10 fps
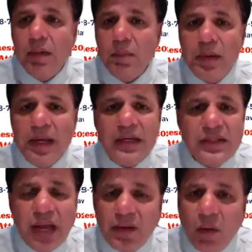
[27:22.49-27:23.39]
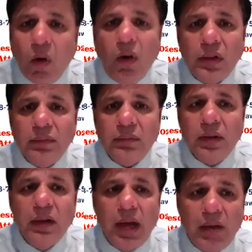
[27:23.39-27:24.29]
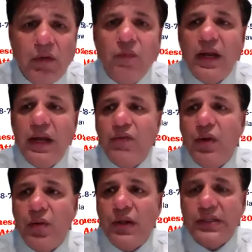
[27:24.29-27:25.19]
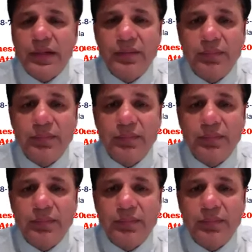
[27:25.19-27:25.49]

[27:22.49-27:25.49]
please get on, and we're waiting for your question.